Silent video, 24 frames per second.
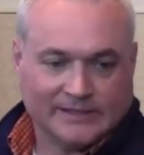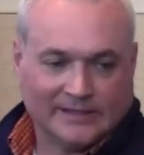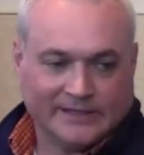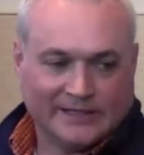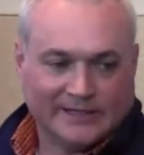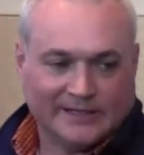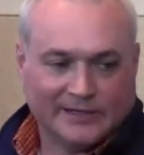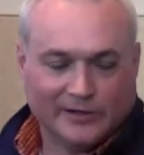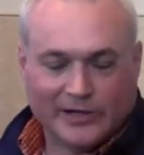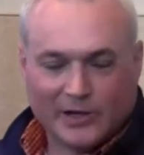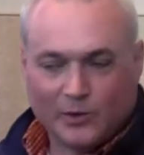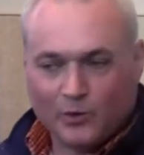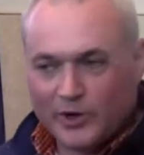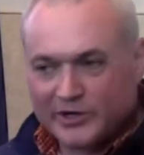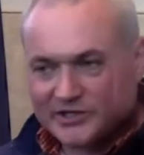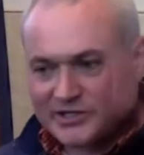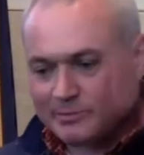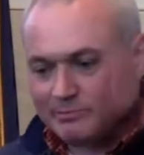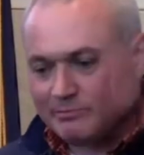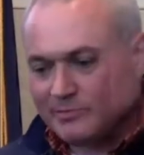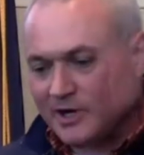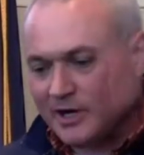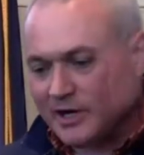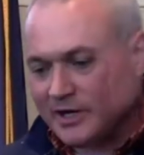And I know that
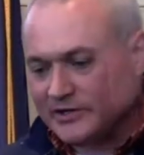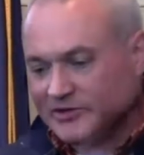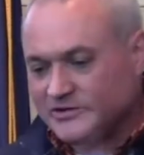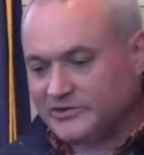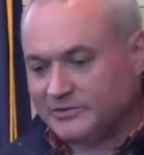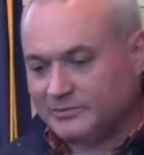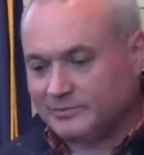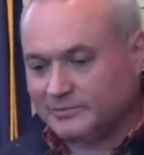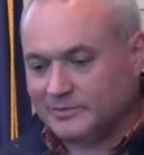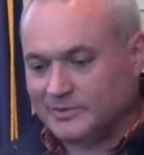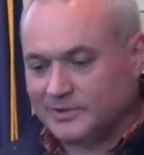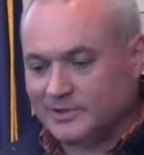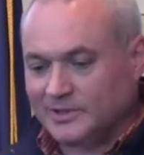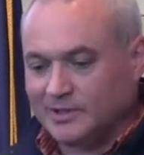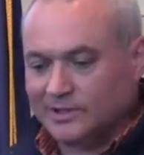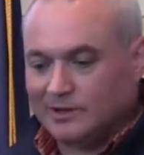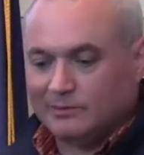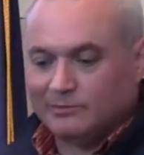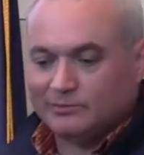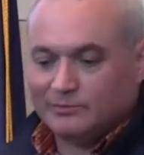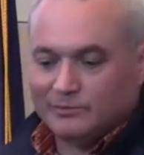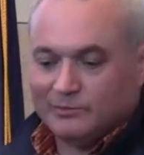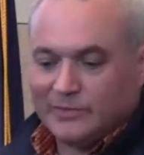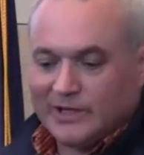wasn't much.
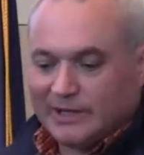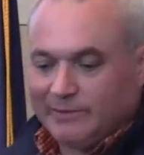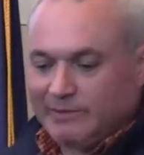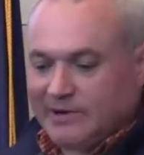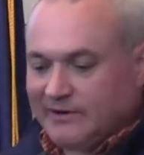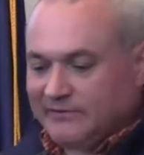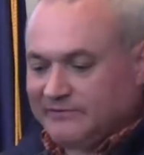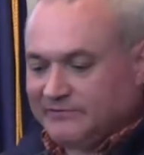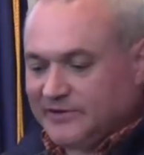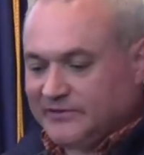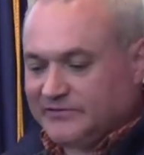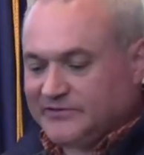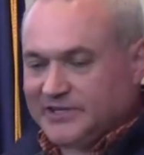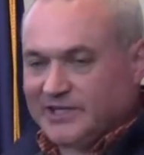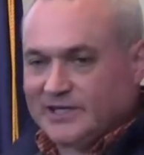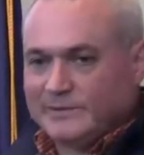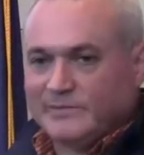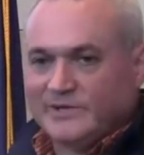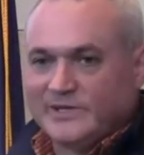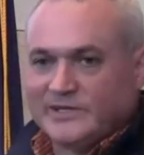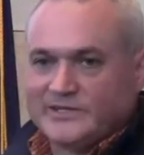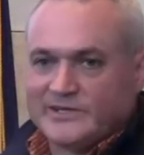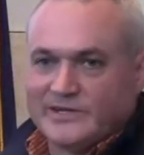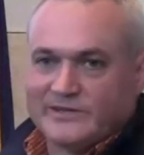Had about
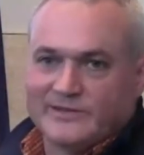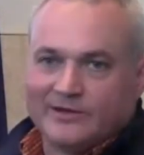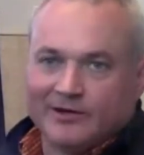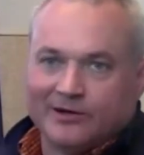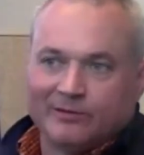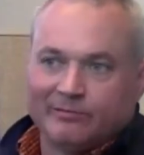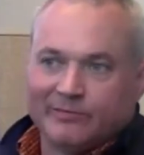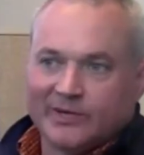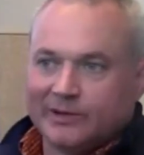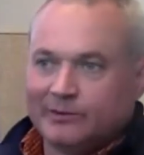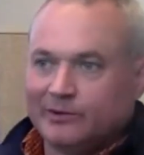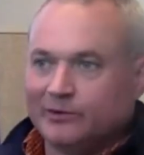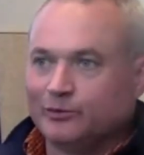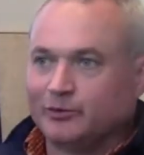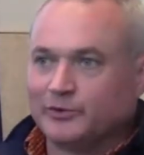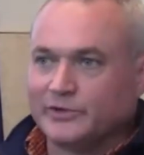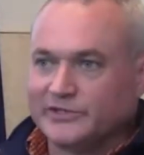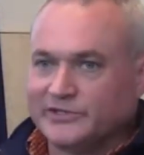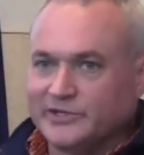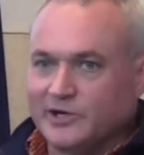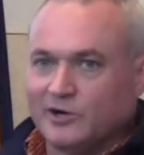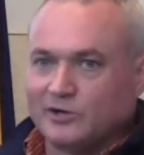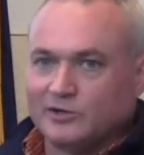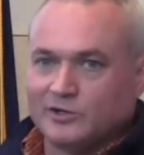15 minutes. I thought maybe we
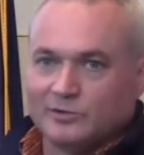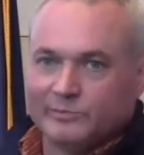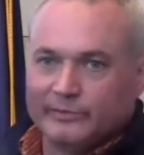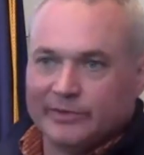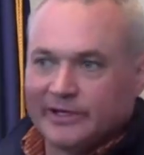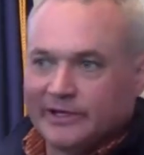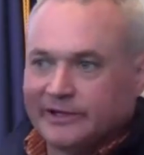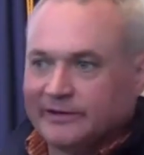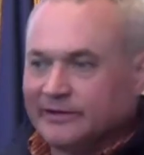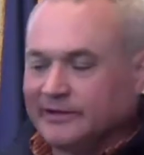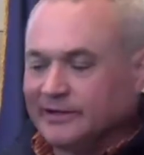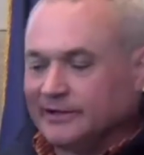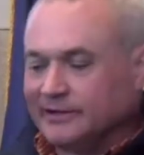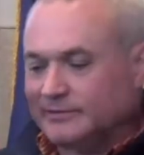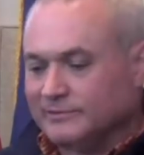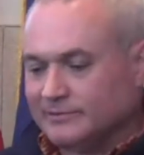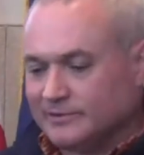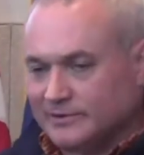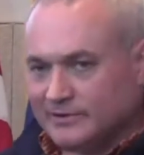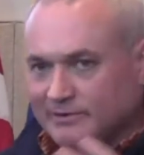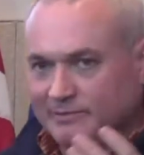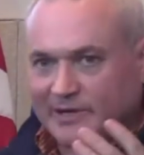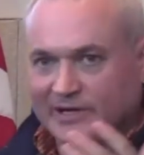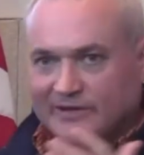could talk a little bit, and
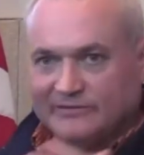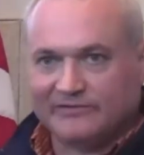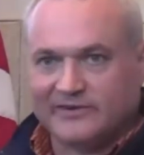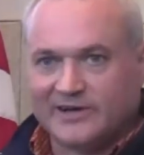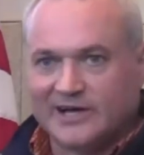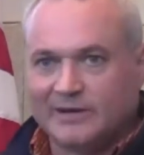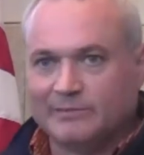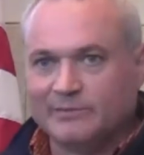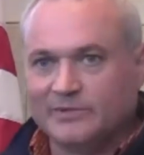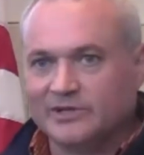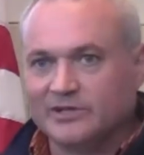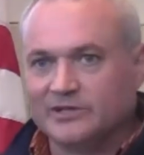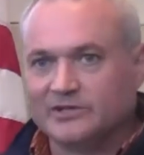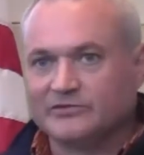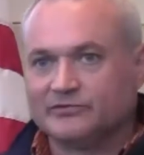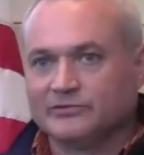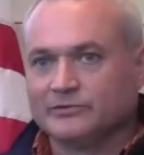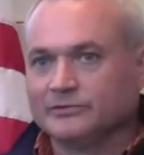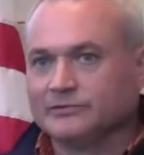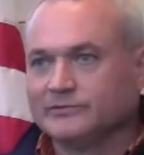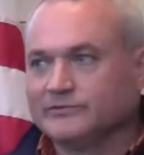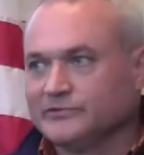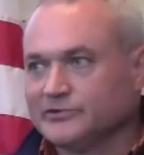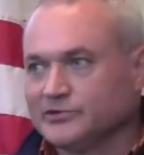then about 5 minutes
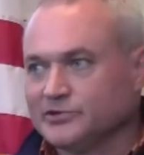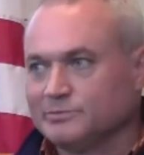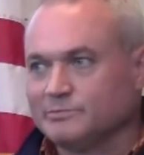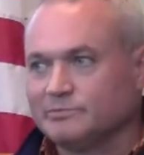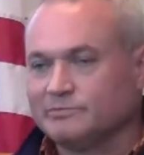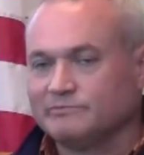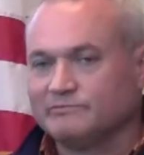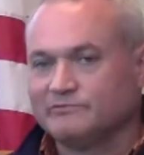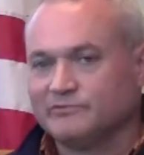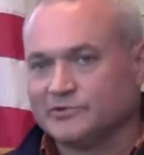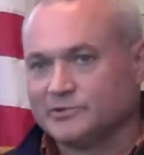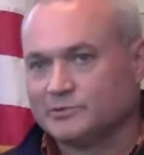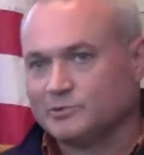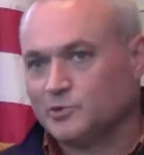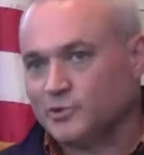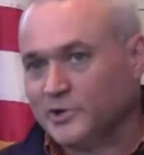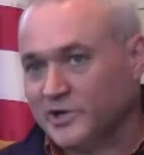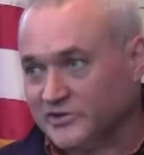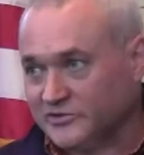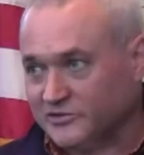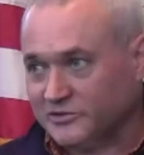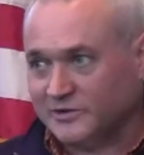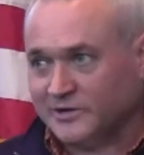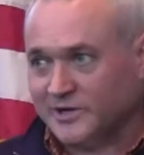for some
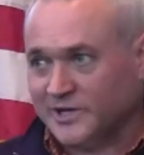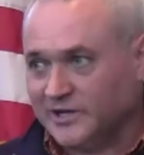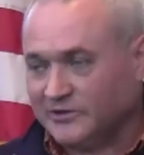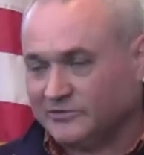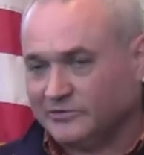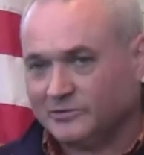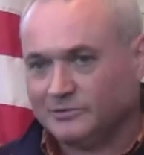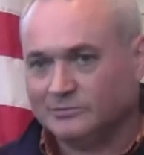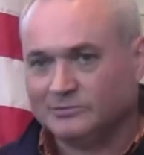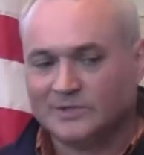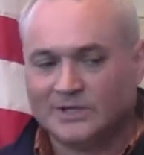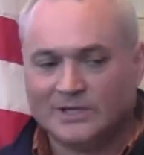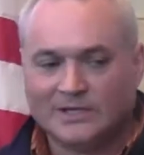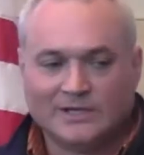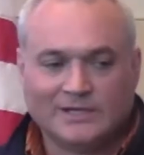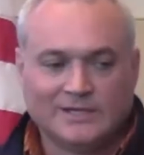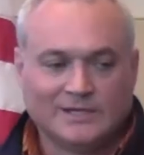question and answer.